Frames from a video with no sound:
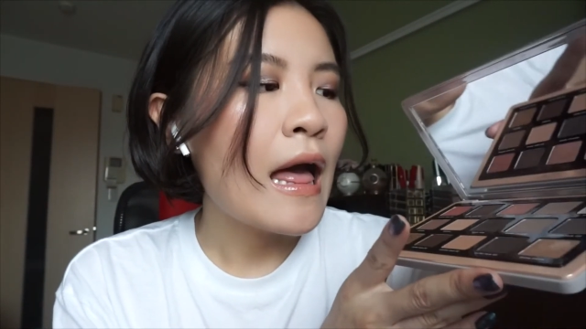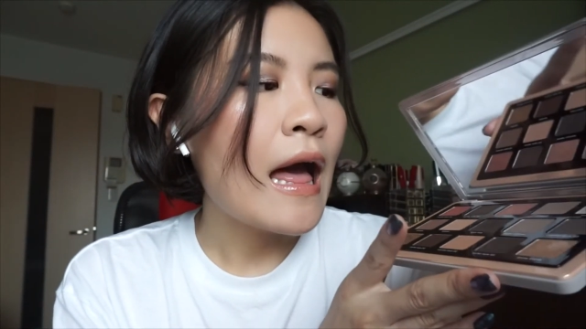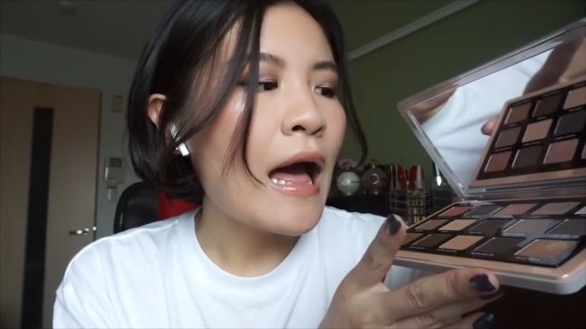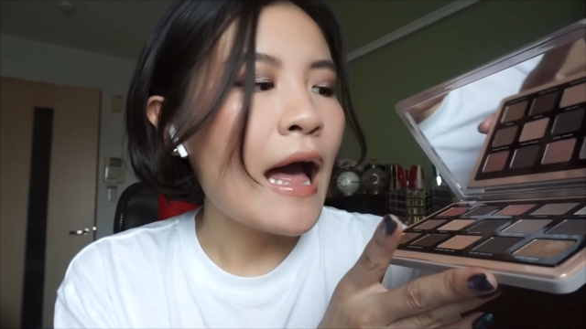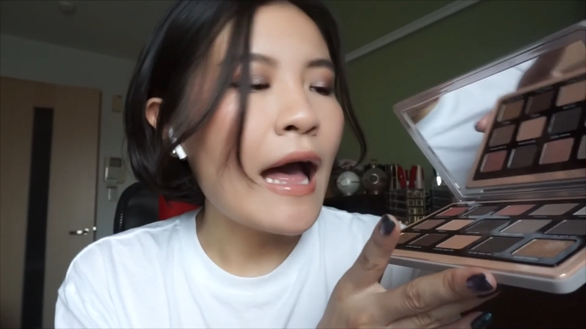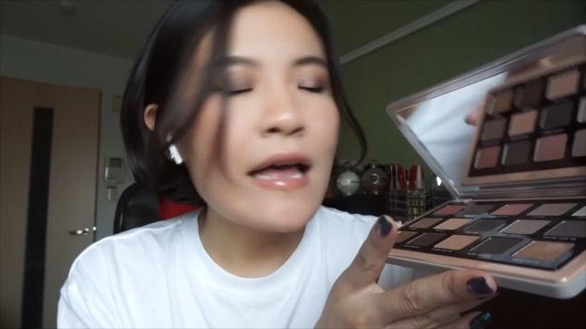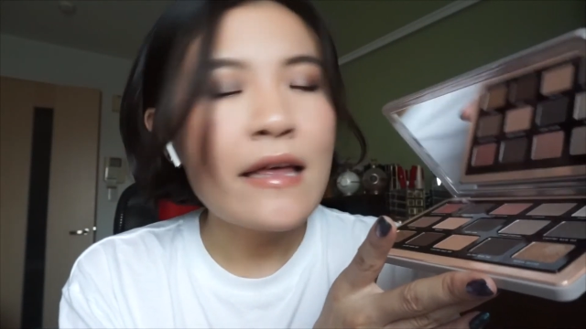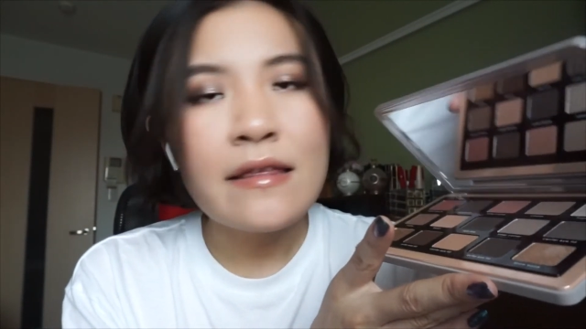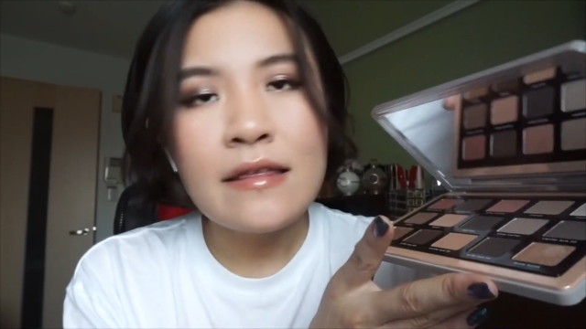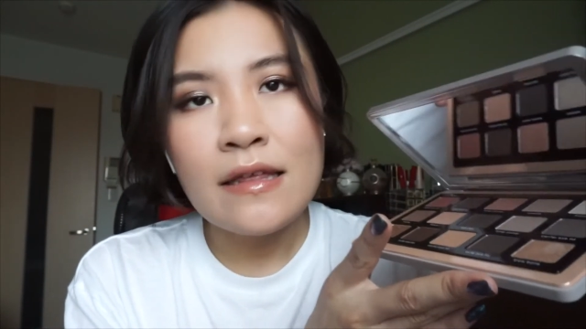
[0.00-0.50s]

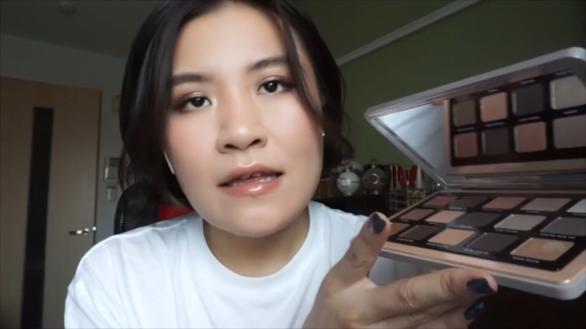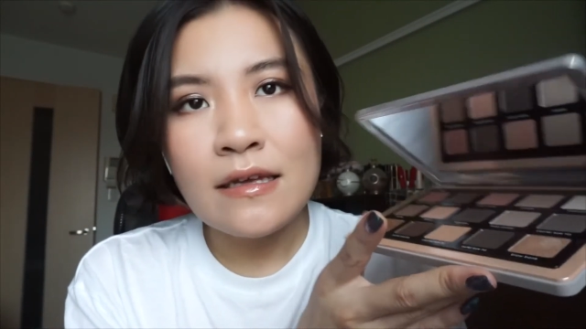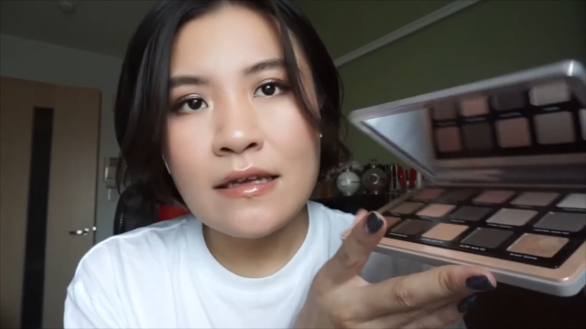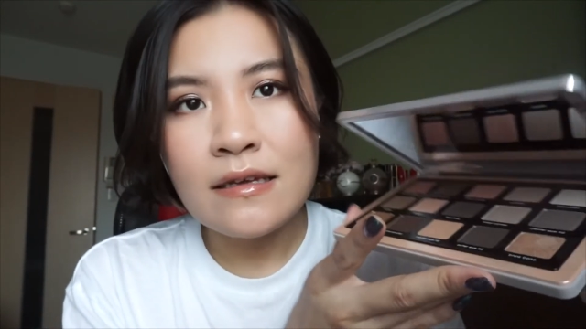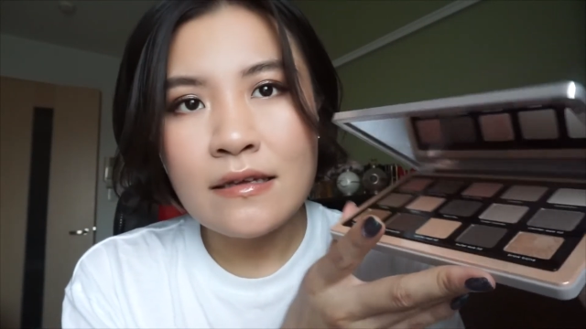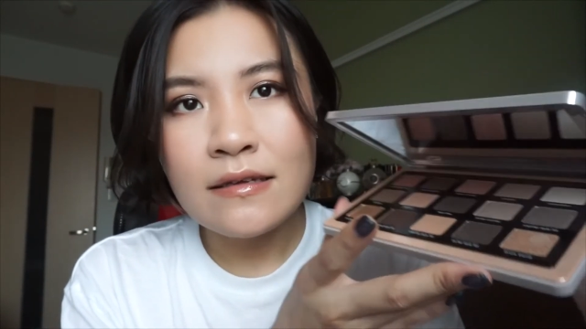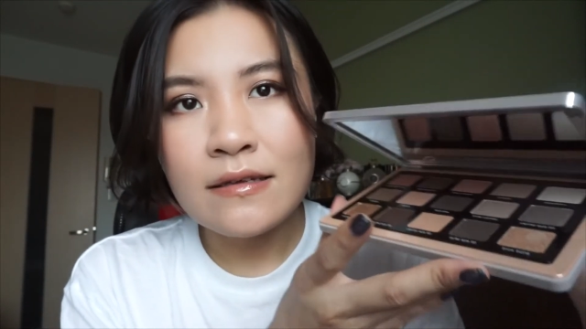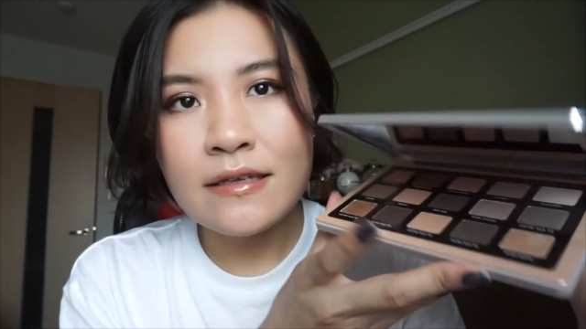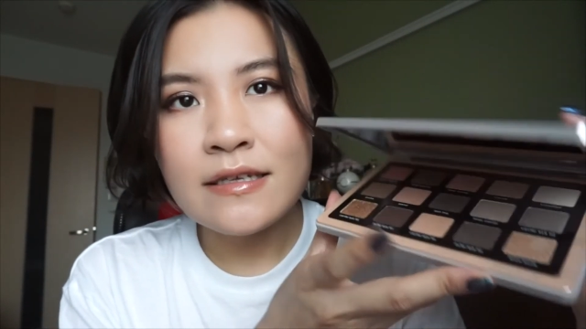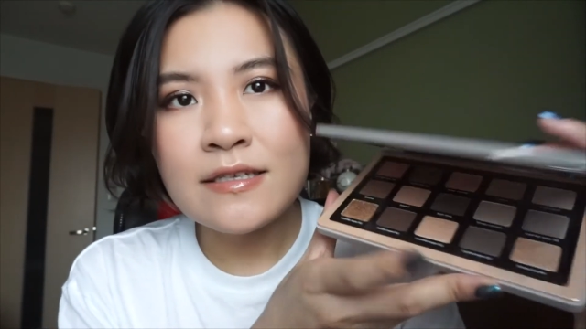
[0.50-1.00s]
I think
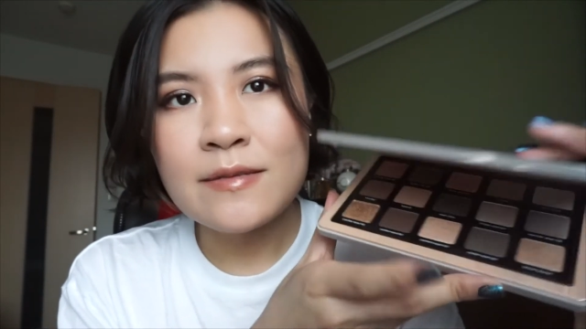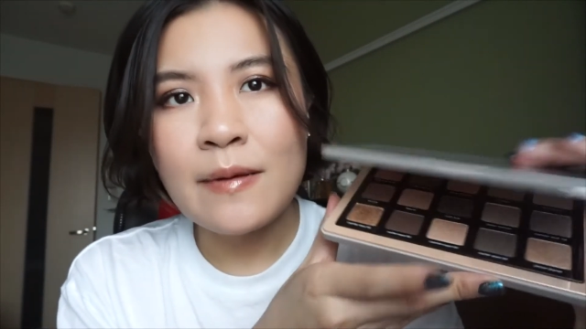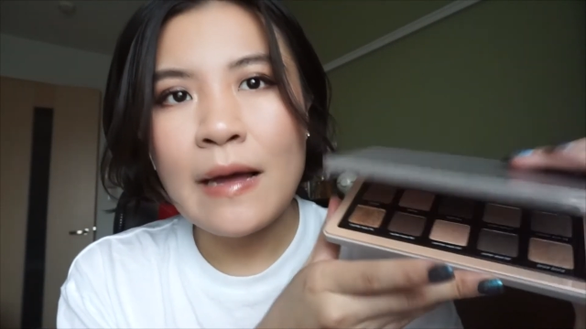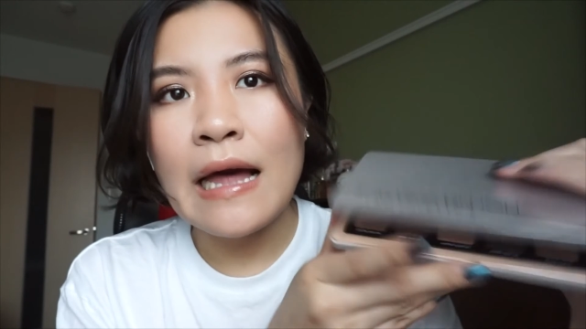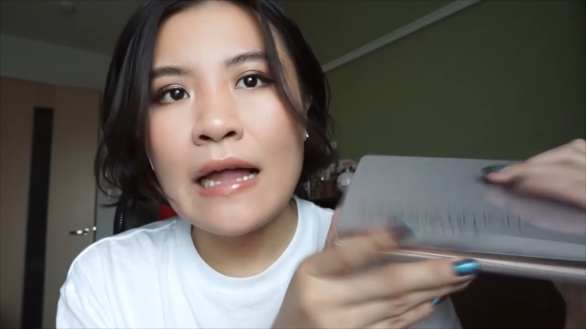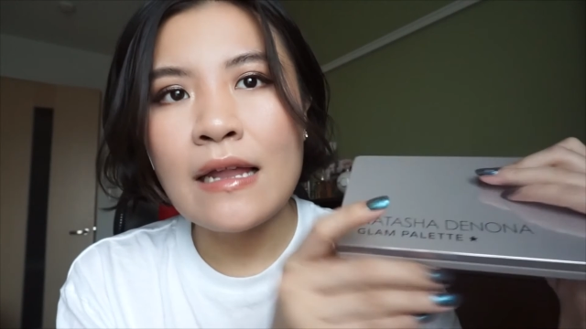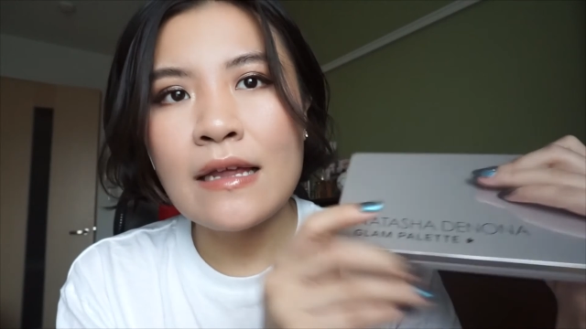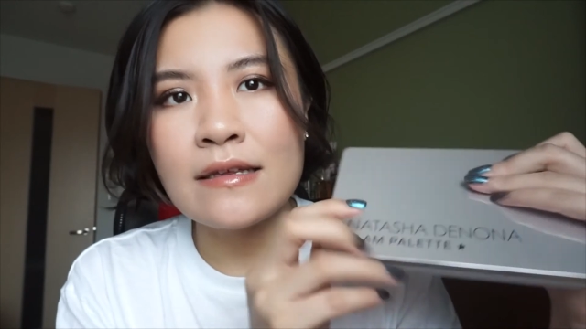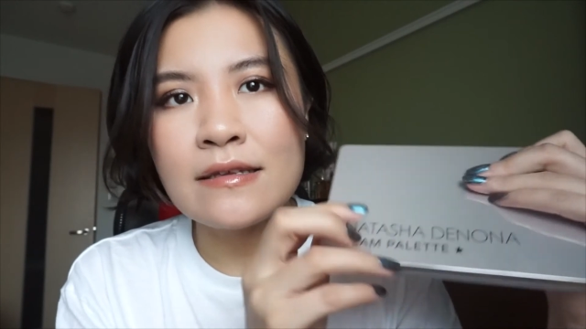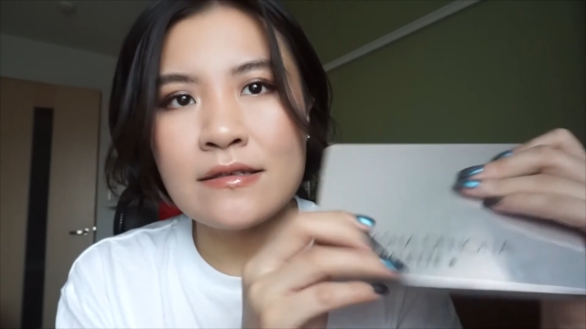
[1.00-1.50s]
this
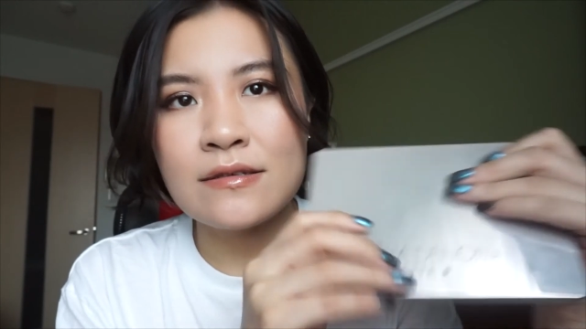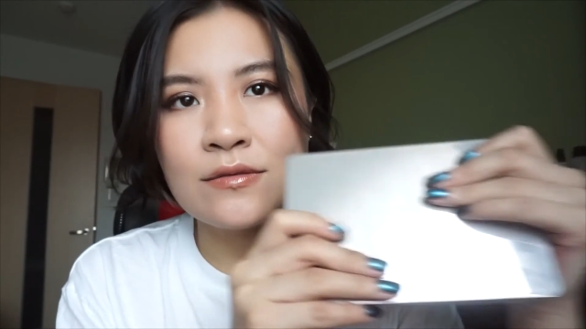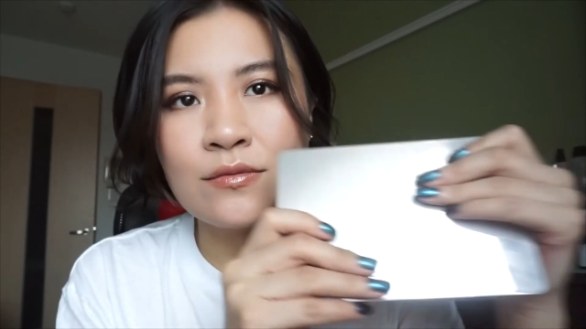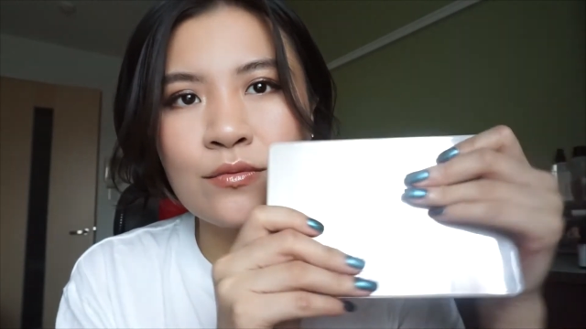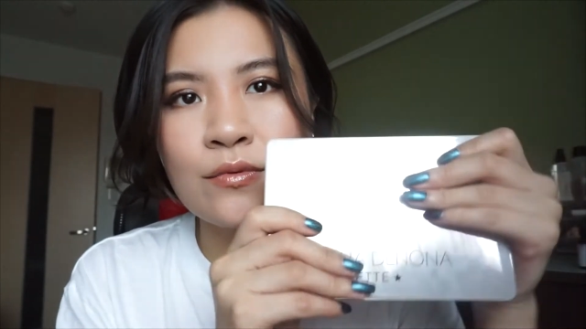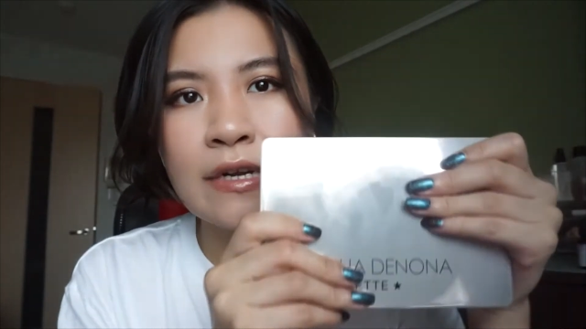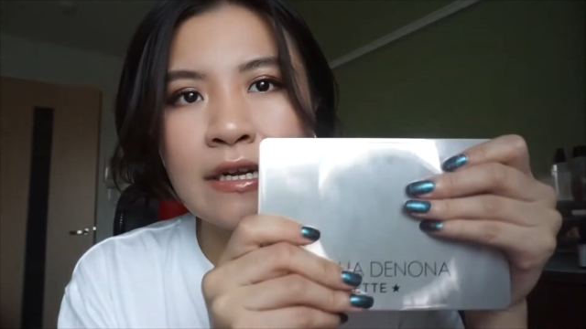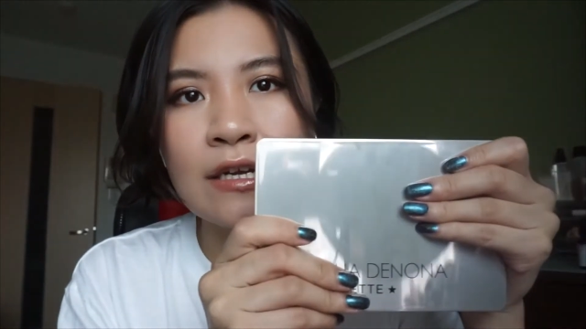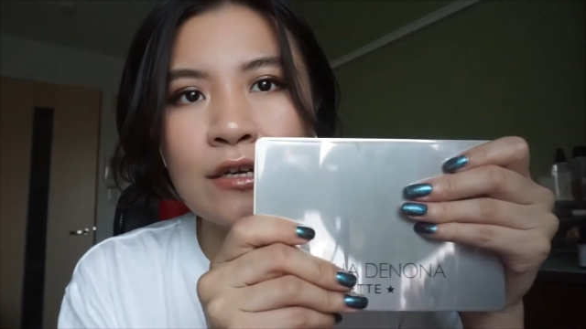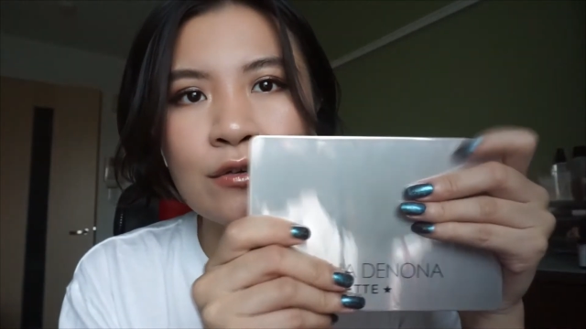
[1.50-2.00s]
palette is
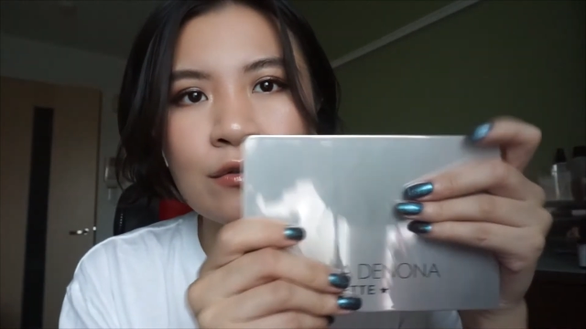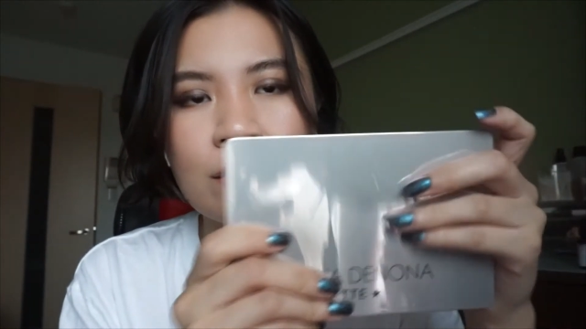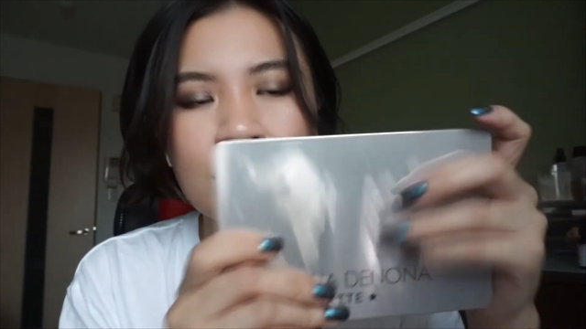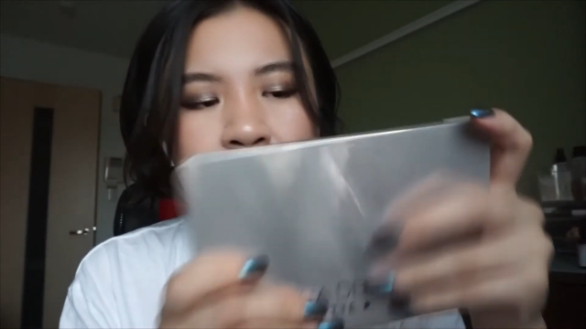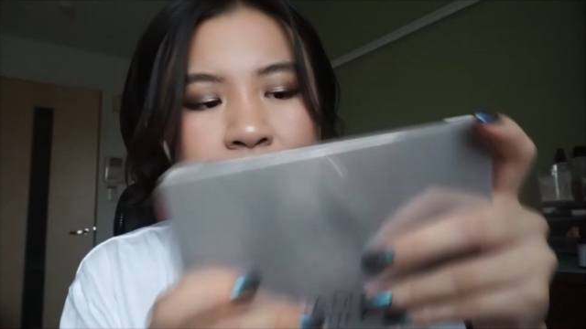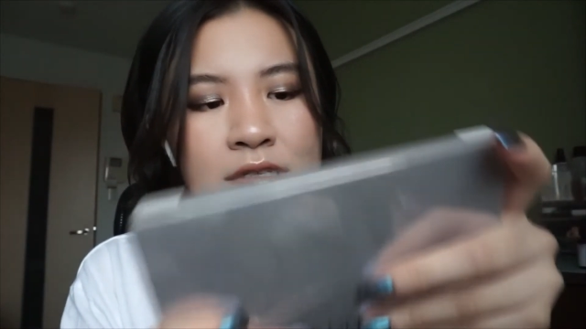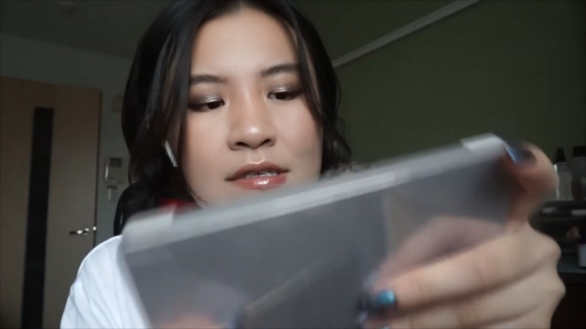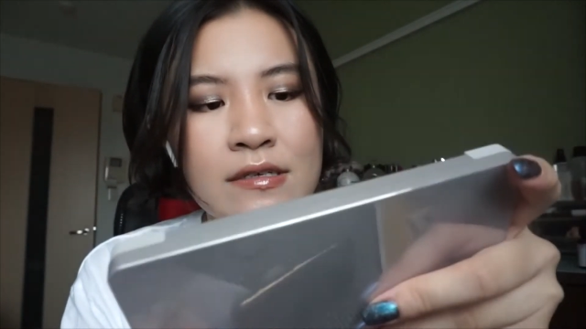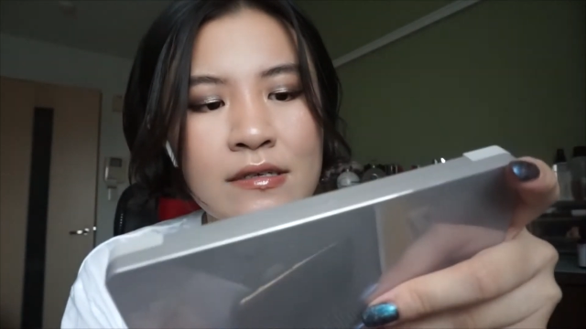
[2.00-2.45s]
really good,